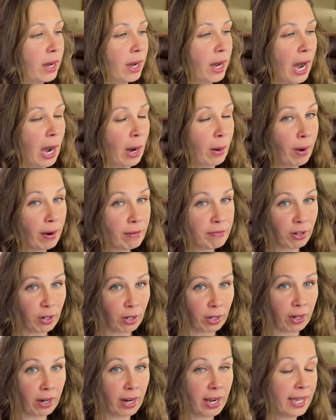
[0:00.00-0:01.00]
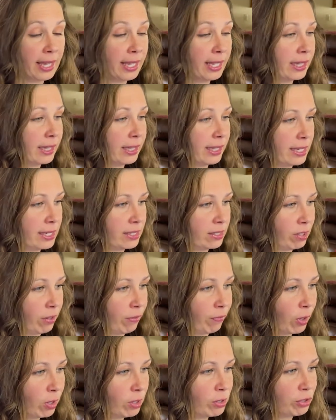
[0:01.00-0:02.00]
However, in this
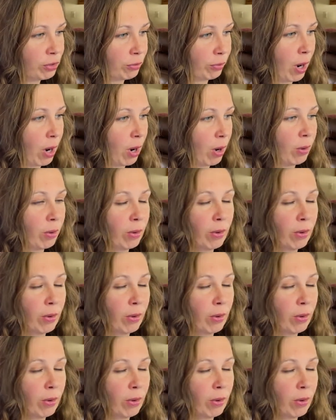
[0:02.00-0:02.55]
first row,